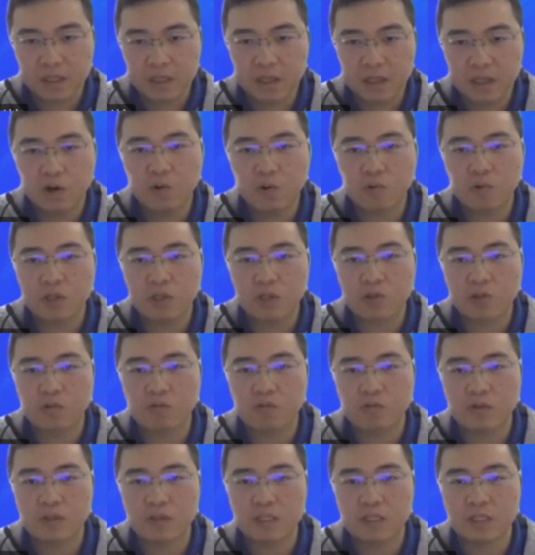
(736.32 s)
low critical
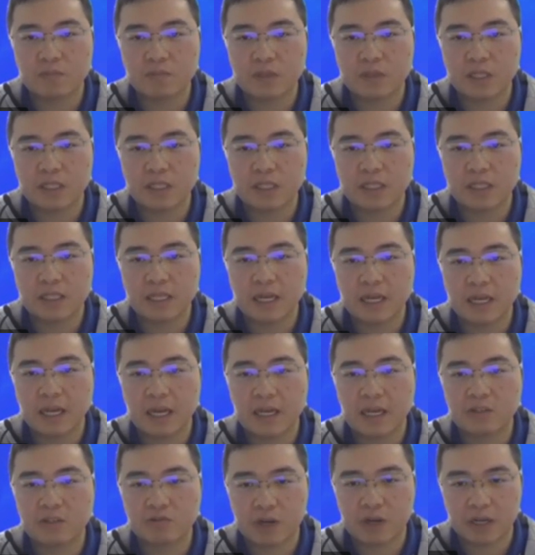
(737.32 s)
wind speed
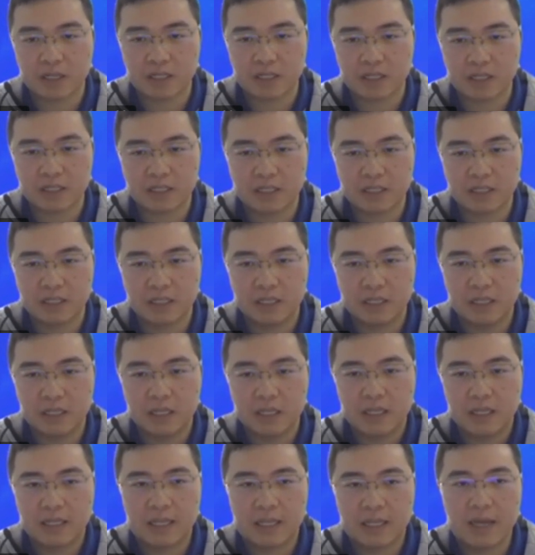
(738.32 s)
trackers.
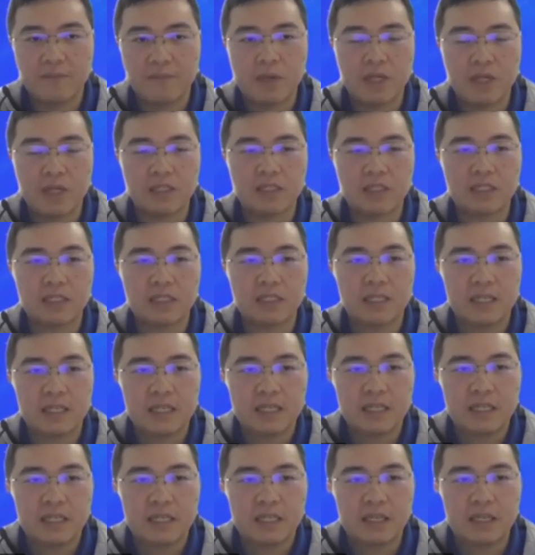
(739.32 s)
That means
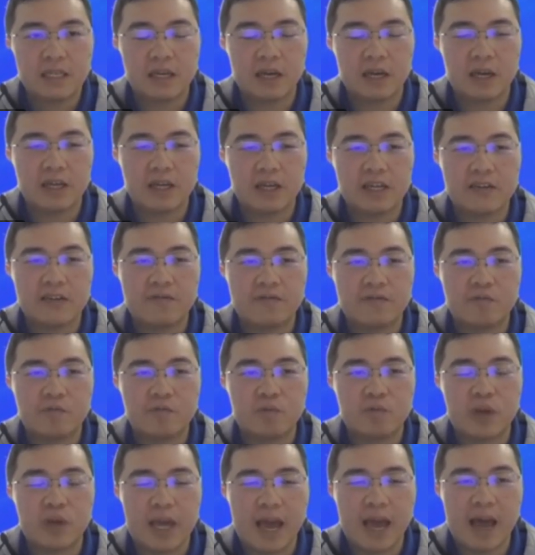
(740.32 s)
if
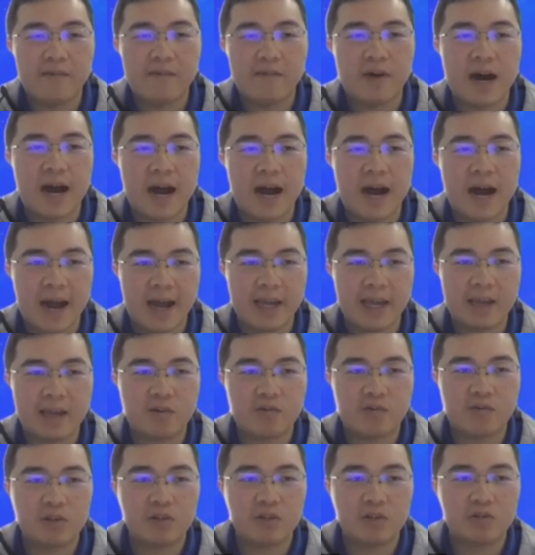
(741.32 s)
we have a higher
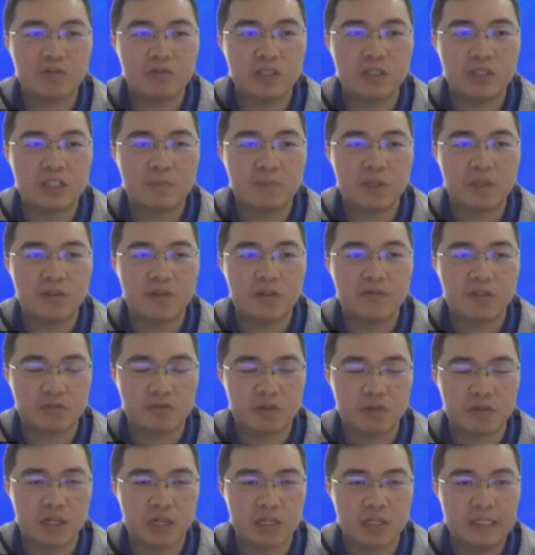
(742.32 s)
critical wind speed of the
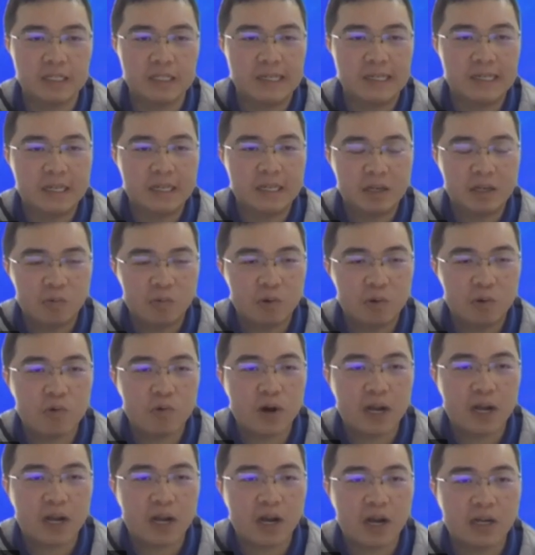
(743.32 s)
tracker, we
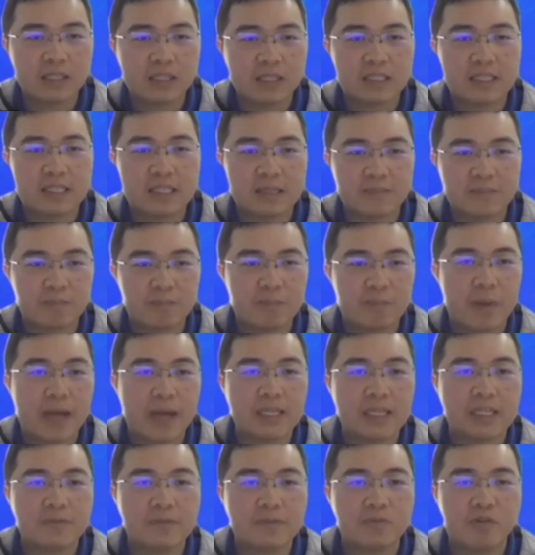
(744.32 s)
will got the
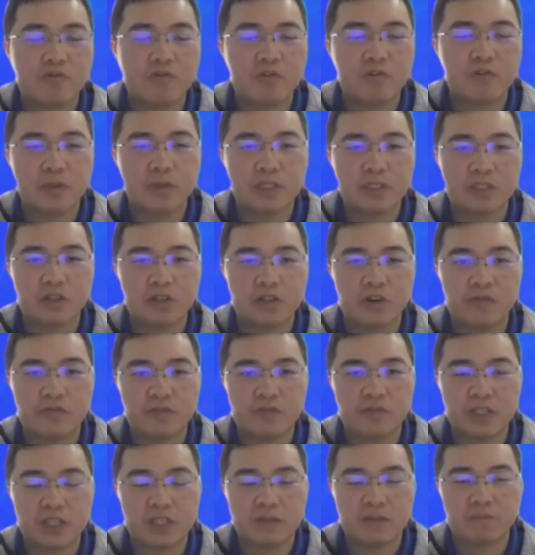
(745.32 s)
better performance
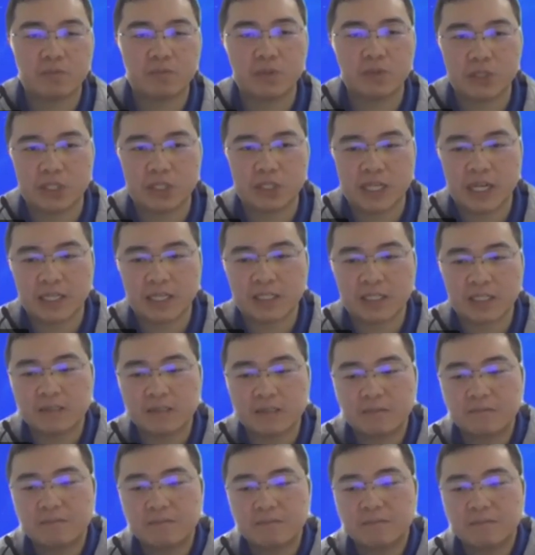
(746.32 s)
of the
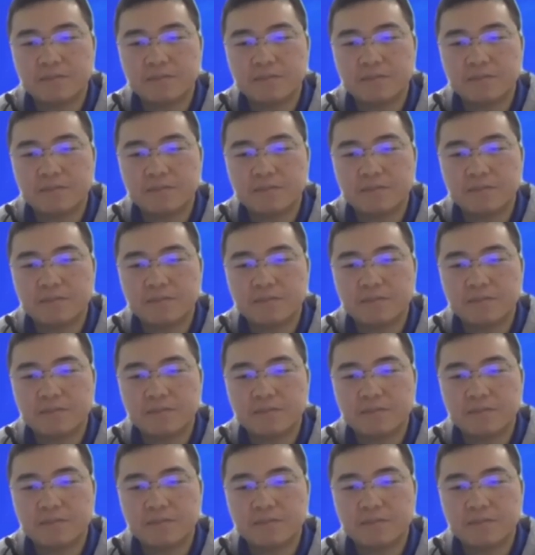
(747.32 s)
project.